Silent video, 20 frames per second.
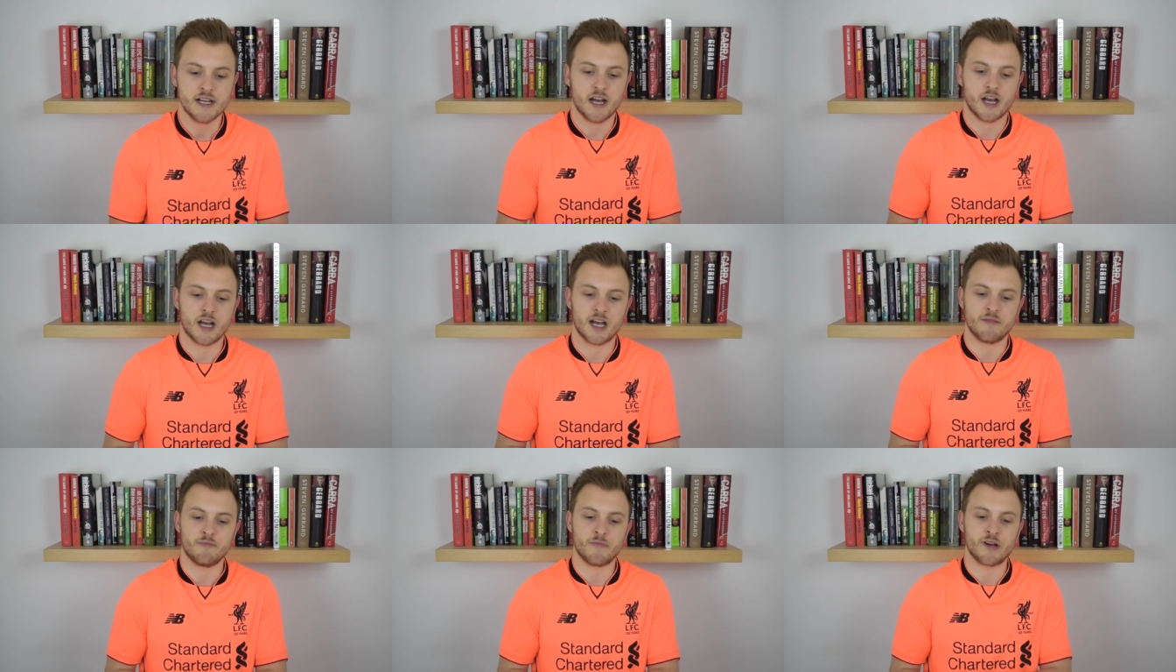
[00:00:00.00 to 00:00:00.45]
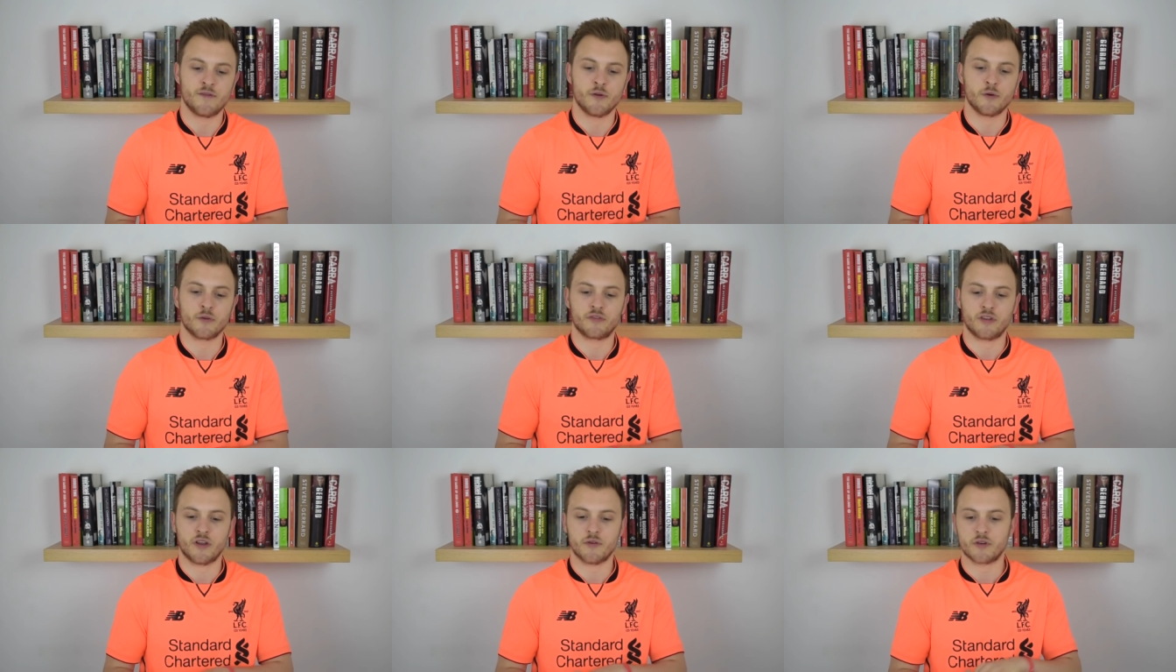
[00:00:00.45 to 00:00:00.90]
Um, we've
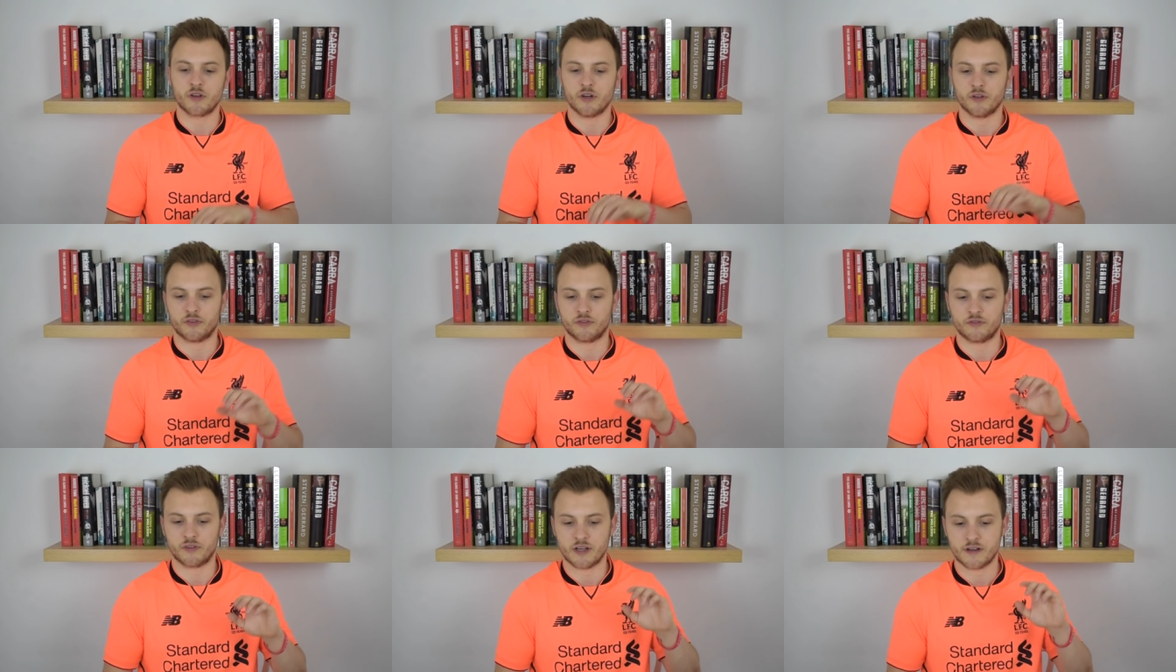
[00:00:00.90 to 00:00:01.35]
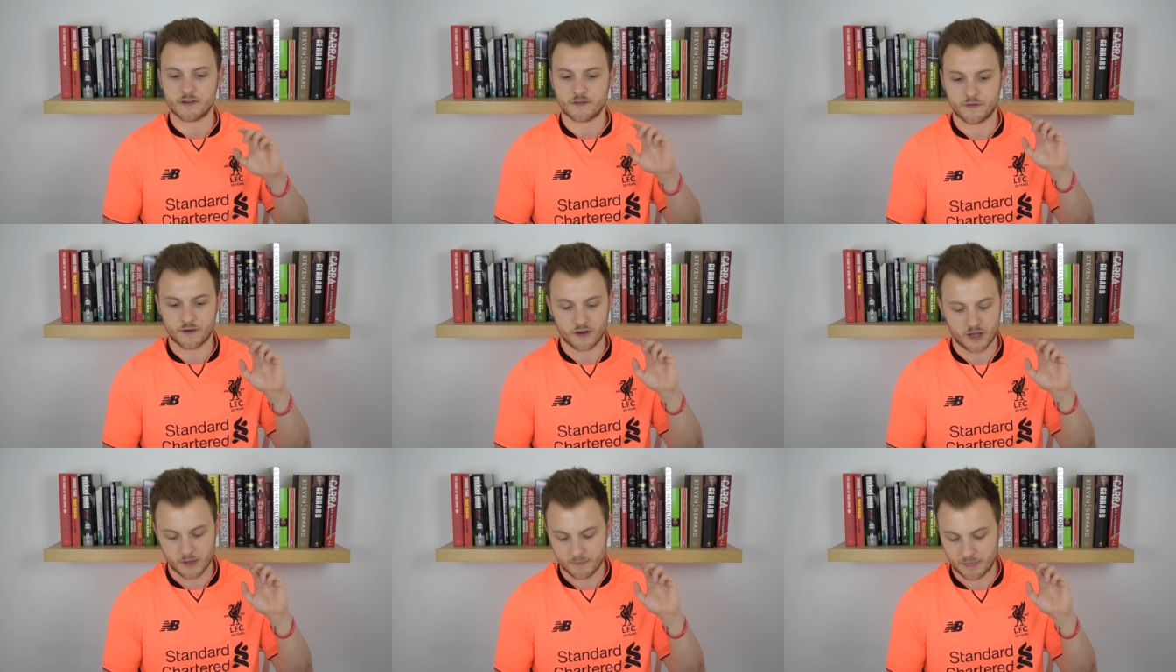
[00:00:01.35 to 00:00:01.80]
also got
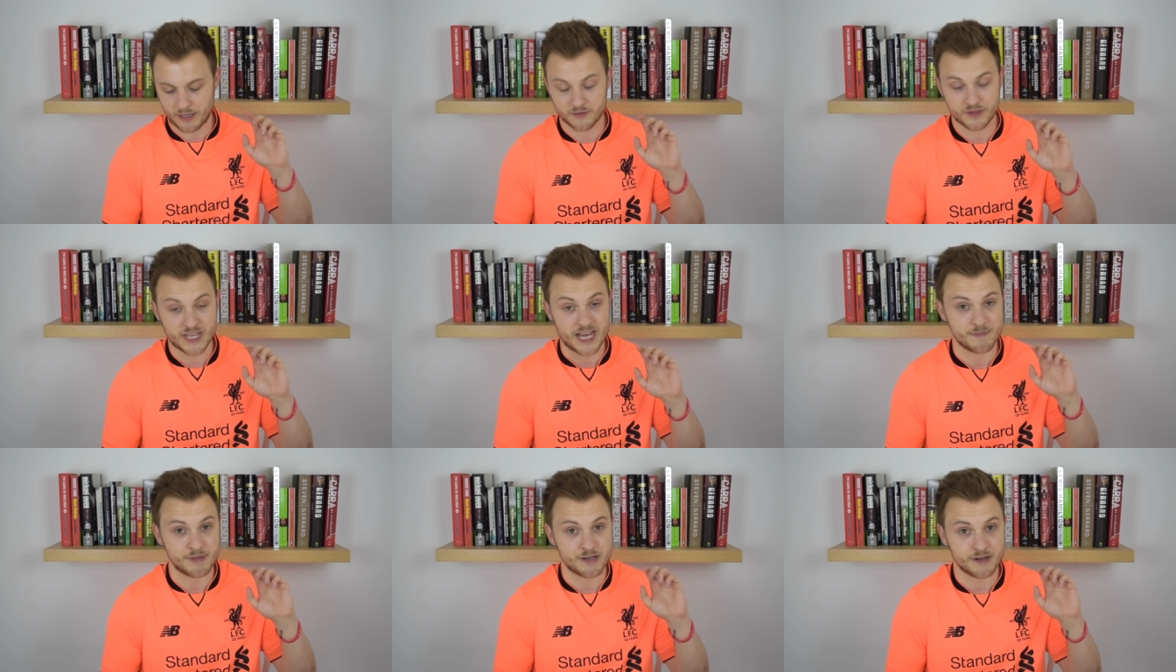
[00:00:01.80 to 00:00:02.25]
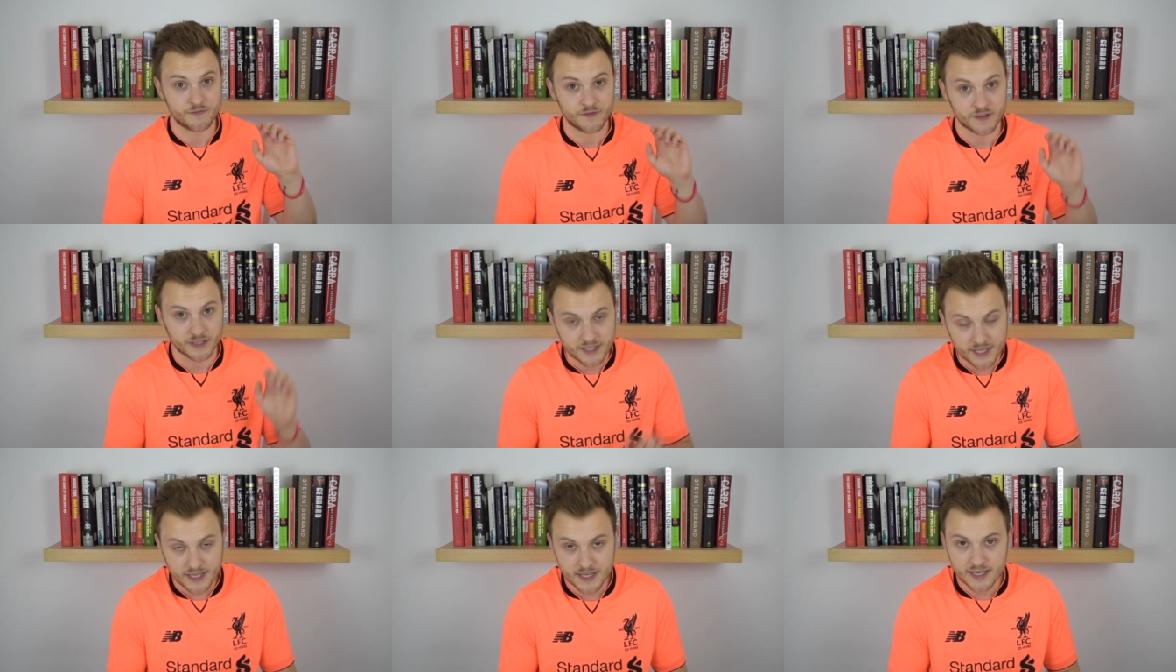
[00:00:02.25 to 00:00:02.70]
stuff about Nabil
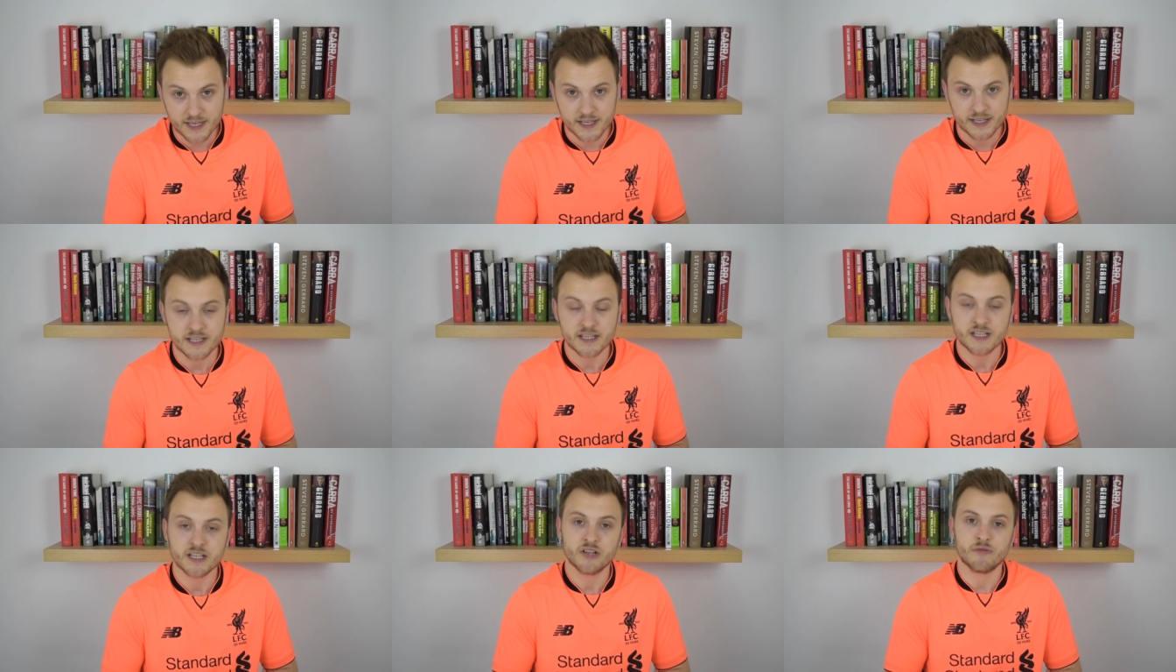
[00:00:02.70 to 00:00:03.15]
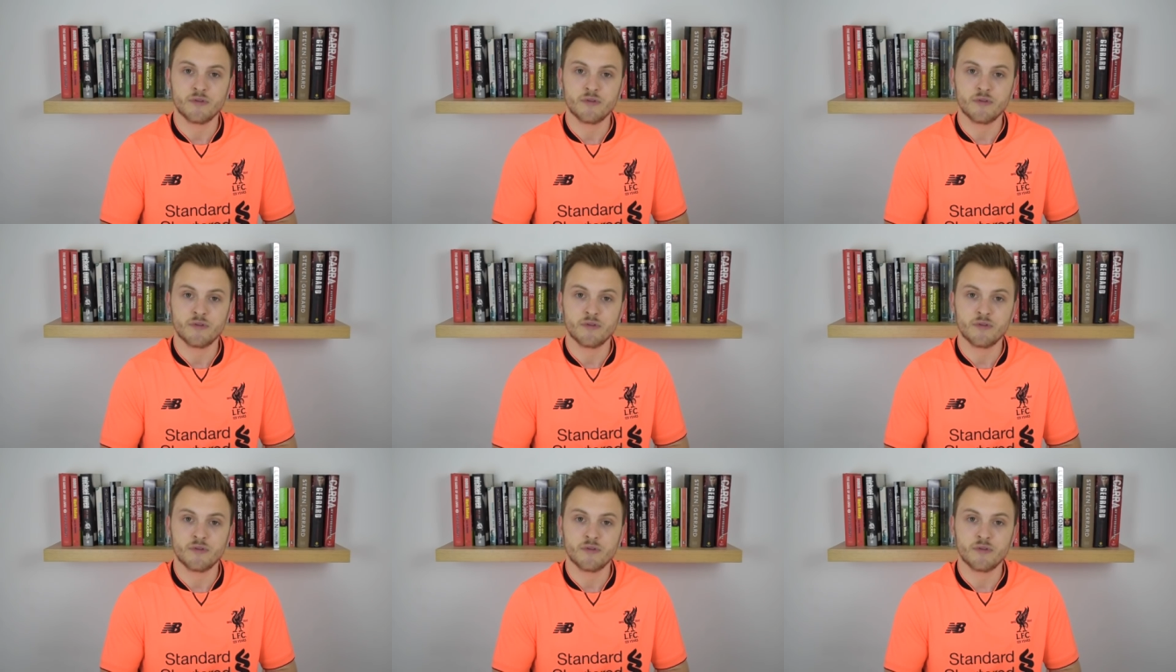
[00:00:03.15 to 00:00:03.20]
Fekir.